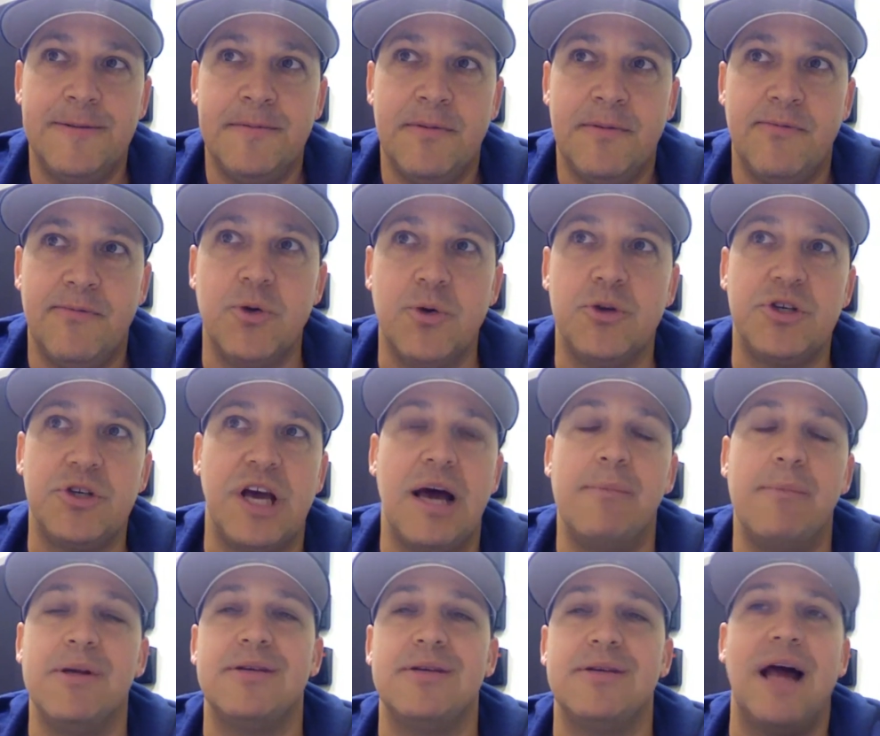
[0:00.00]
VooDoo
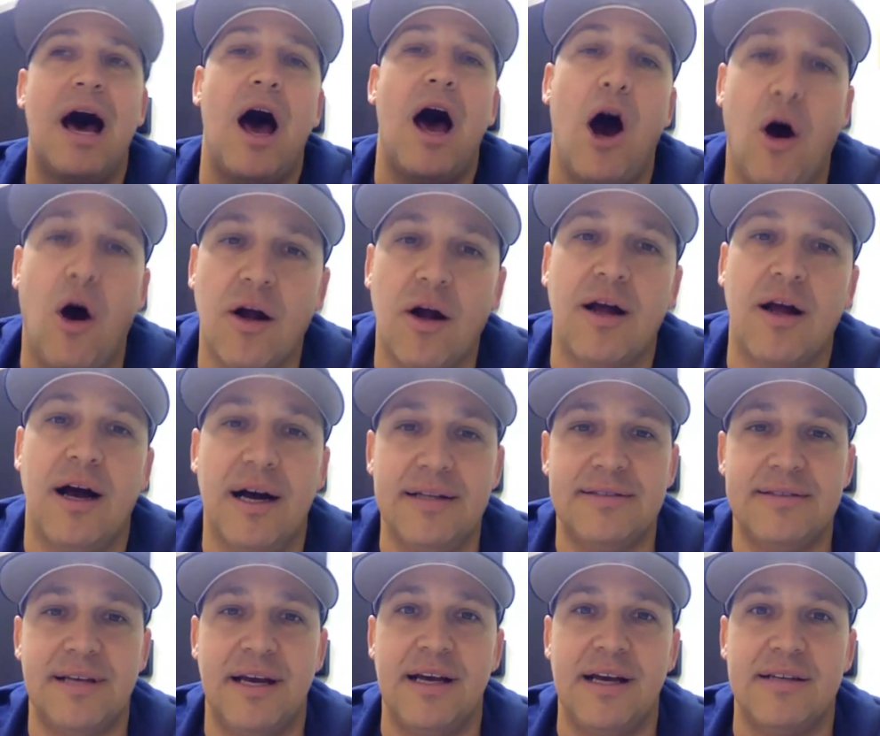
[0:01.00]
Jam is not our
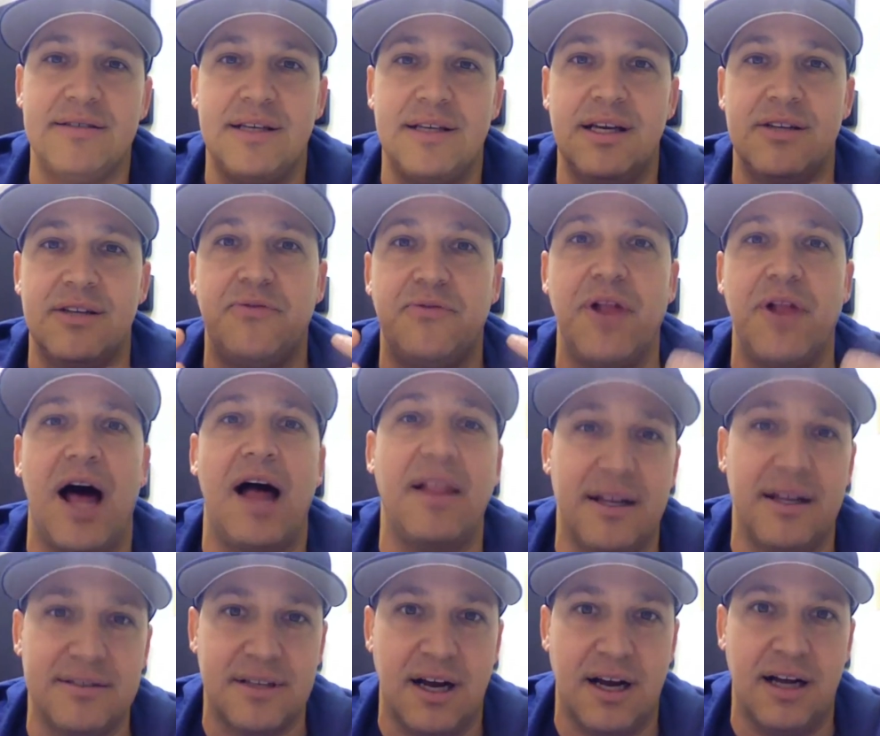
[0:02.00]
contest, it's
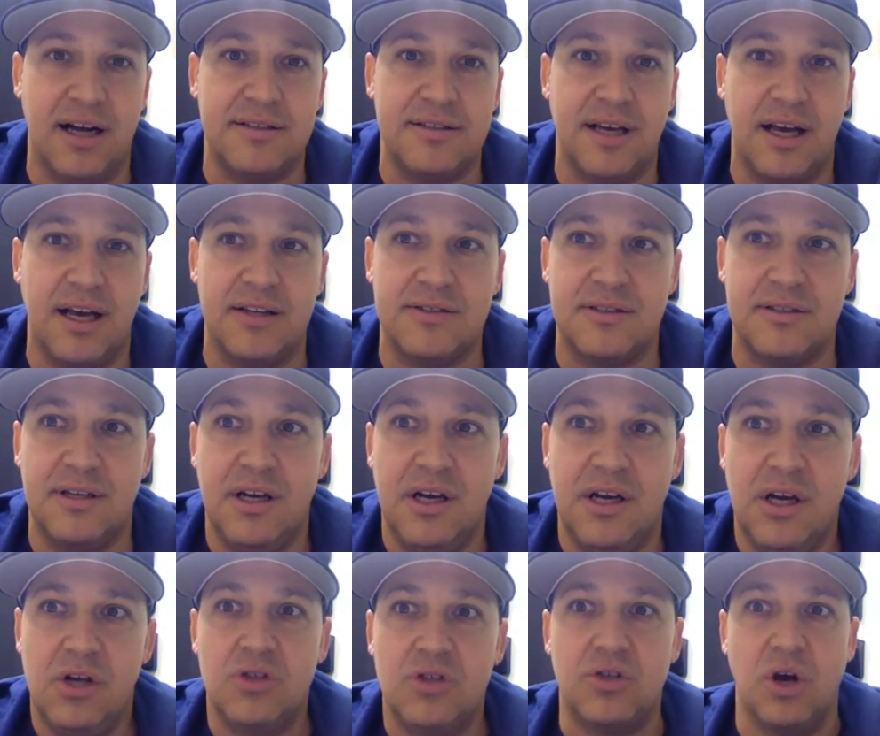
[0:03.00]
Flatland's contest.
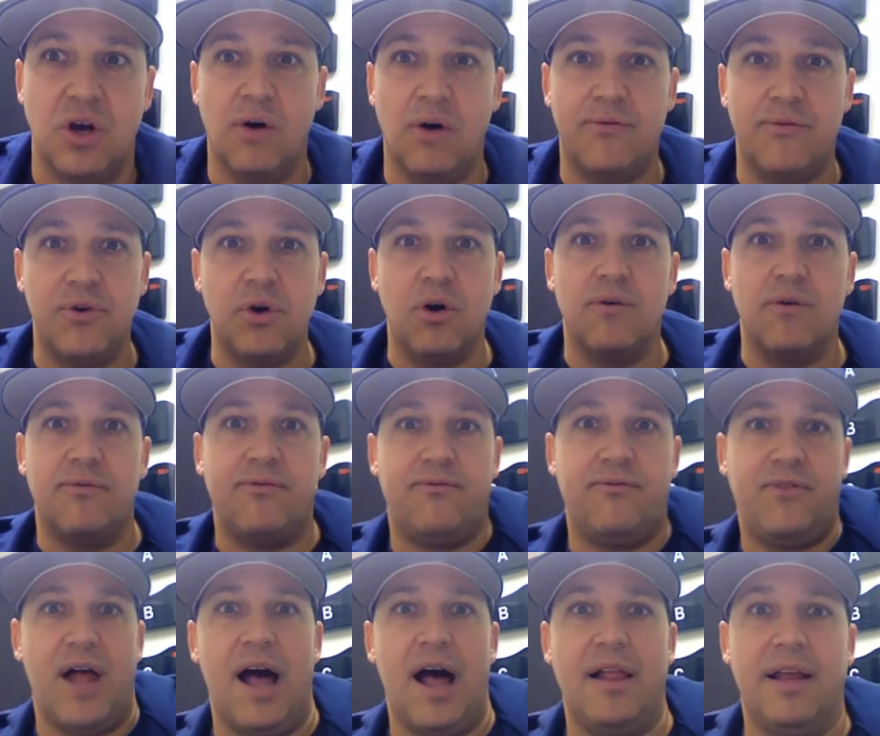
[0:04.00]
So if you're a
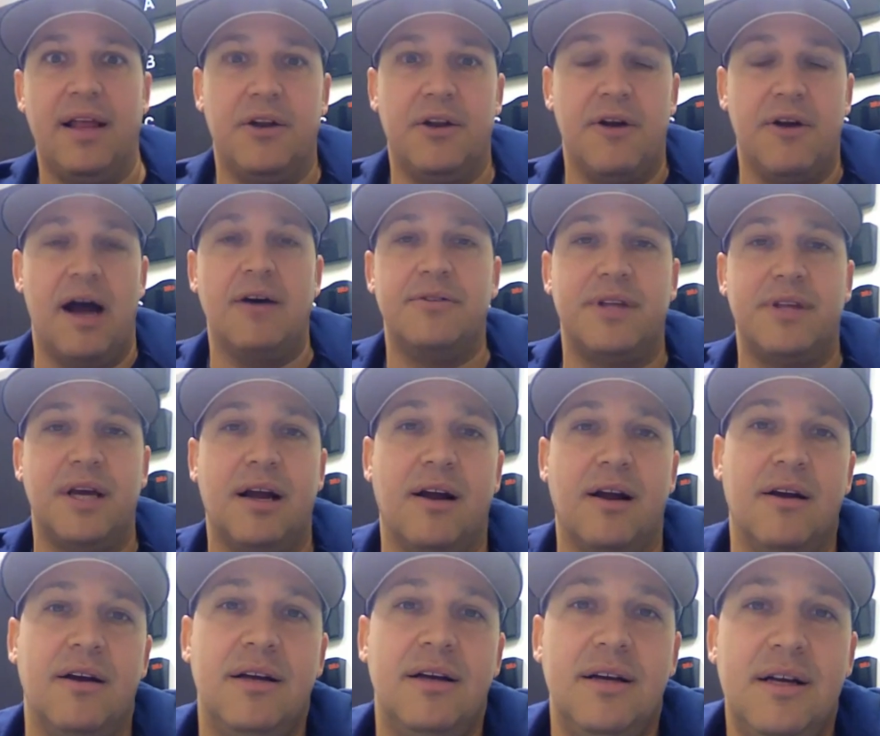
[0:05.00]
Flatlander out
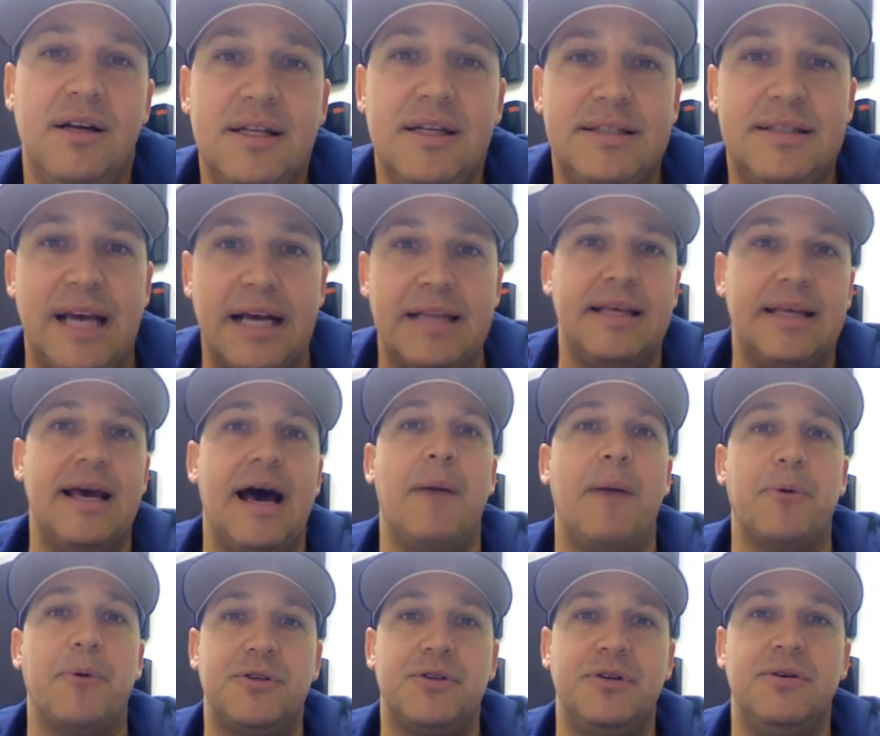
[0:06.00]
there, take the
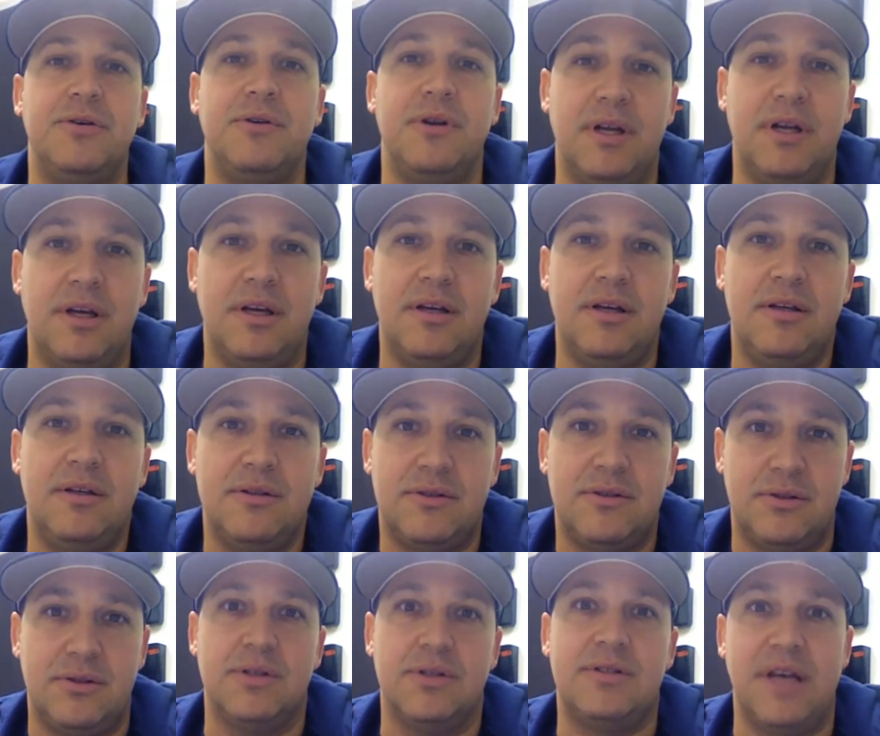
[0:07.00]
opportunity
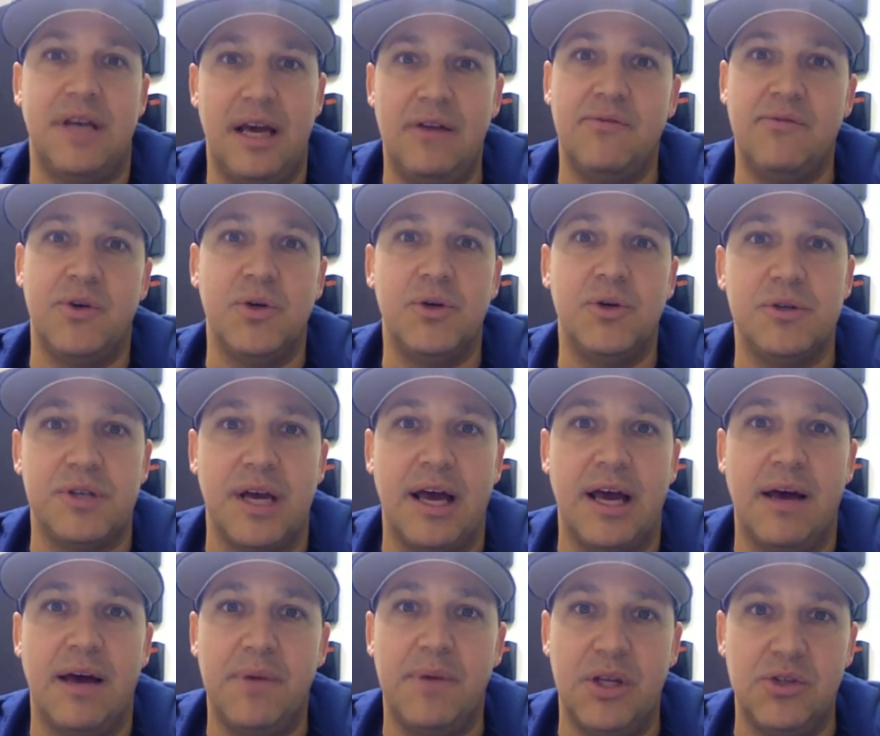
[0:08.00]
to attend VooDoo
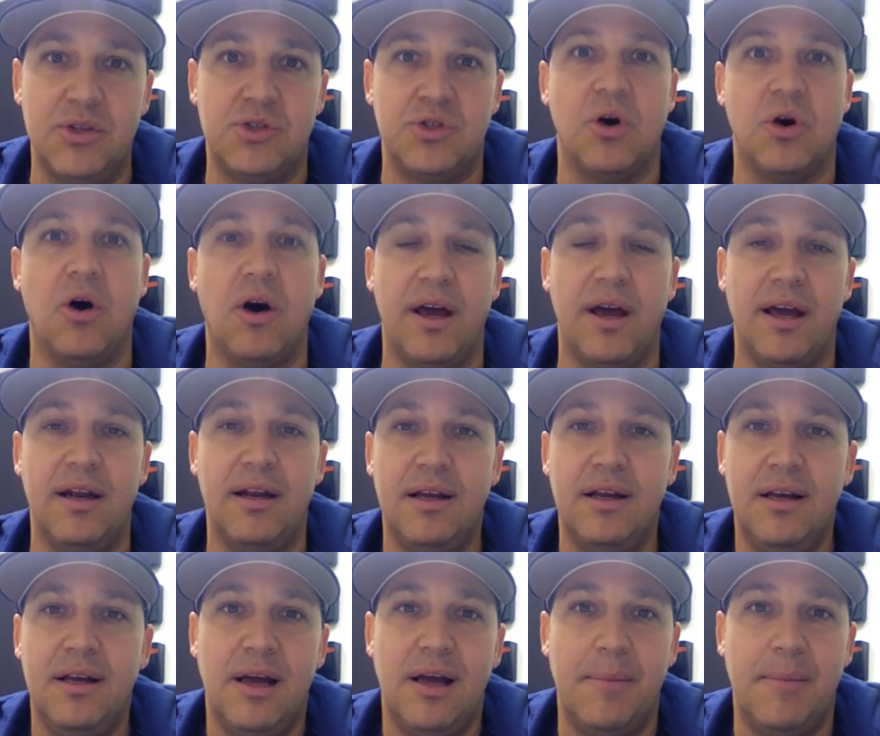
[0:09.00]
Jam, enjoy it.
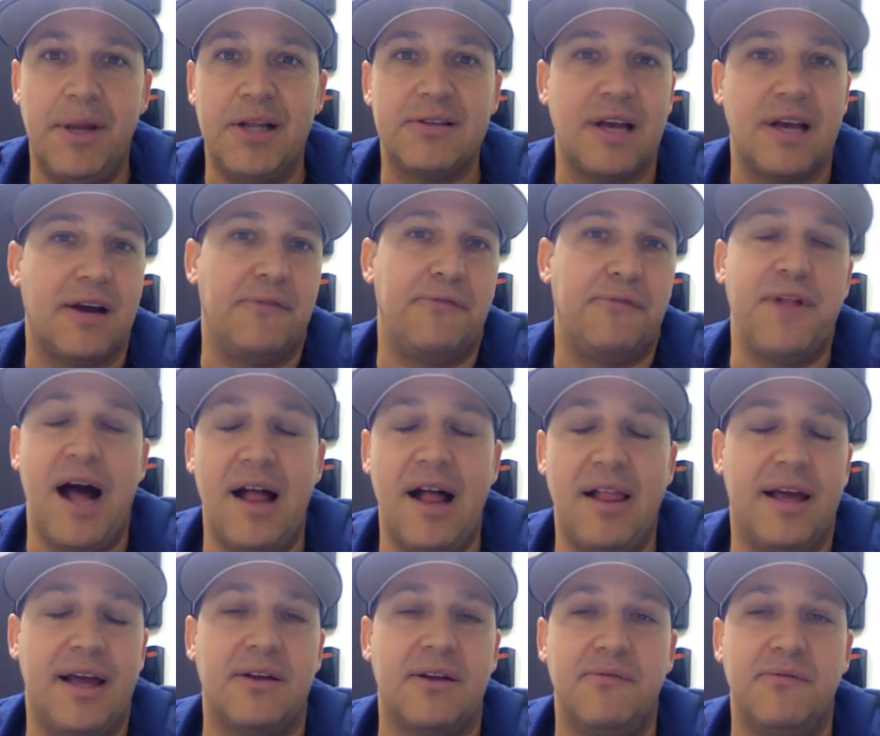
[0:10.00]
I mean, it's like a
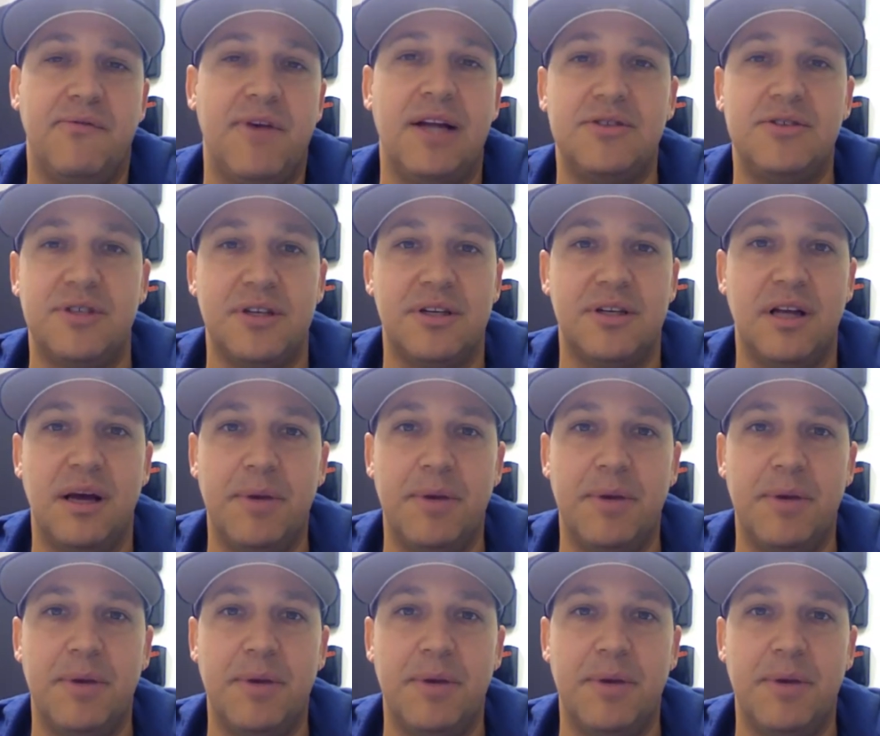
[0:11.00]
Flatland convention.